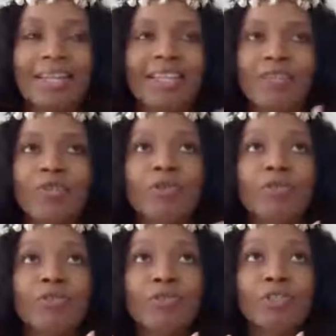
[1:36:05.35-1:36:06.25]
there's no
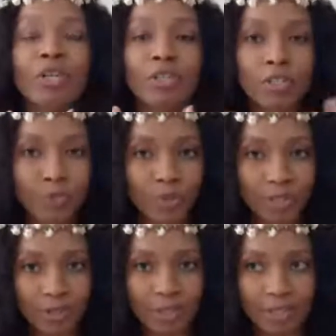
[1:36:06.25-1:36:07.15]
judgment
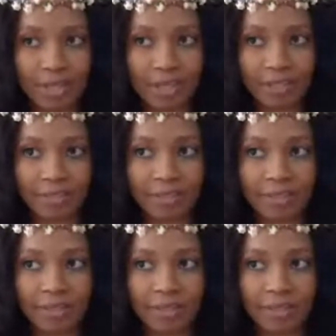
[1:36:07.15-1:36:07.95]
on the things,